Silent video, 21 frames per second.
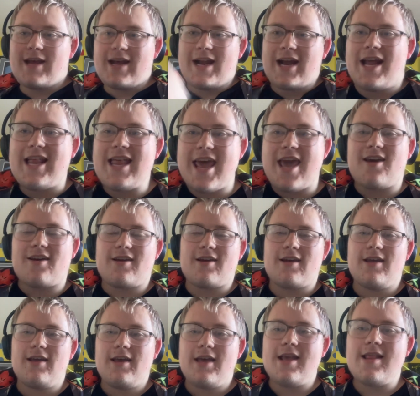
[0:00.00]
click.
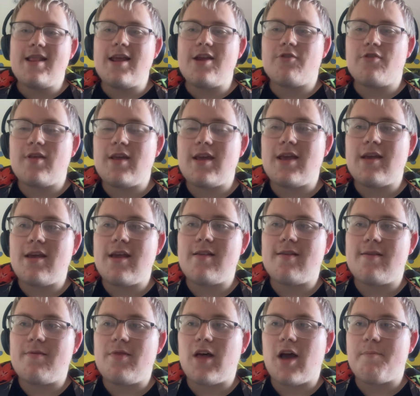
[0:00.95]
He literally
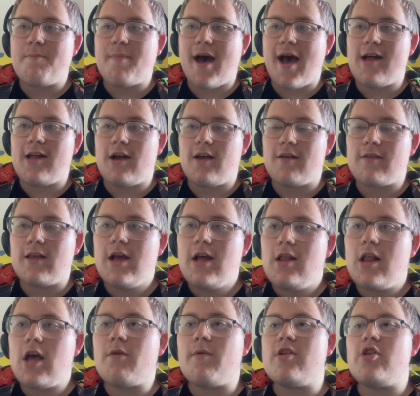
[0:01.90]
is like badass.
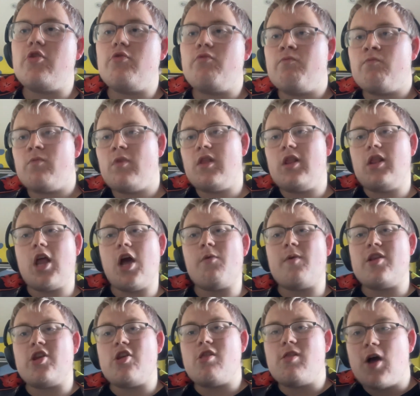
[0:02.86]
Like when you
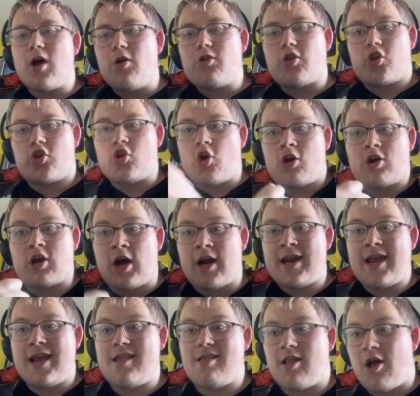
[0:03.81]
load a shotgun,
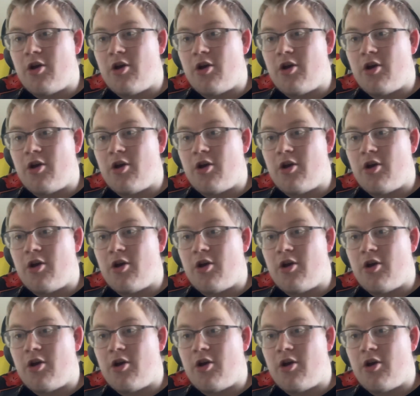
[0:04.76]
he